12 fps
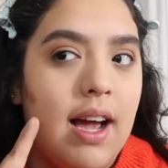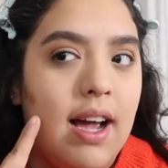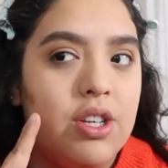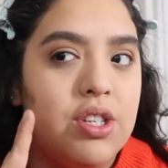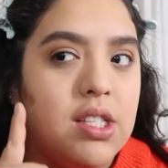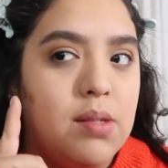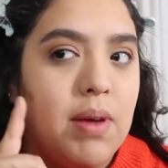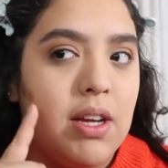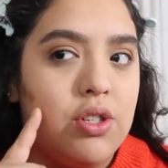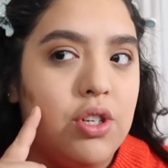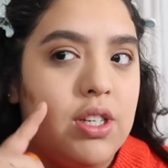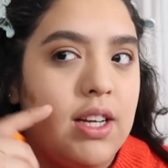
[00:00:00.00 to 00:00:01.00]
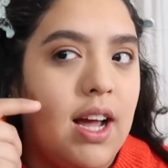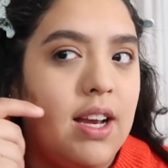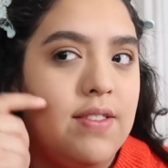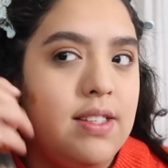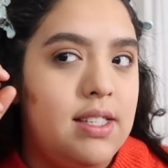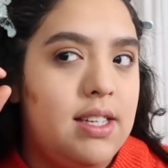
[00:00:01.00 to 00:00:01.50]
I just make sure to kind
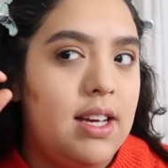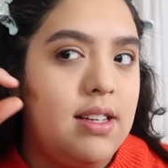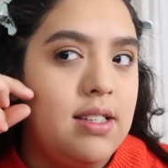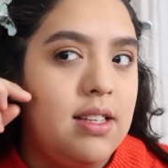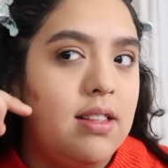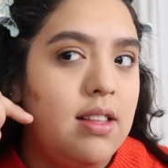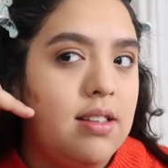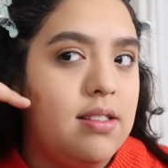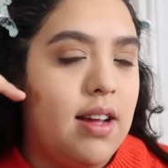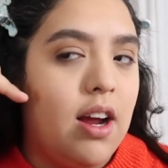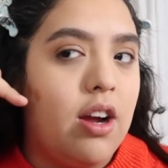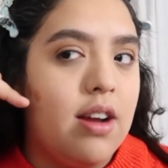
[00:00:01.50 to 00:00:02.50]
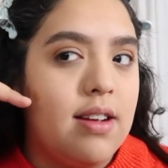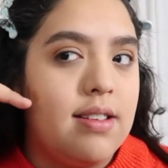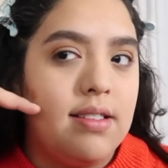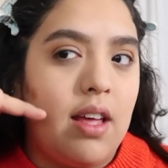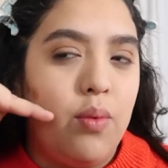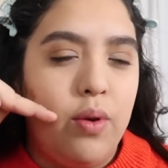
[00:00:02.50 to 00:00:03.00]
of stick to this area
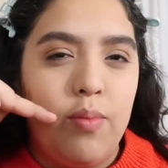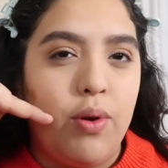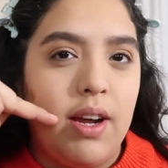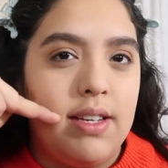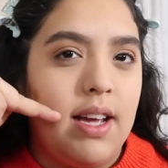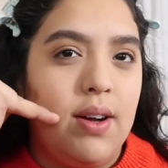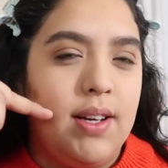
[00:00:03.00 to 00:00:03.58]
because I don't want to bring it down,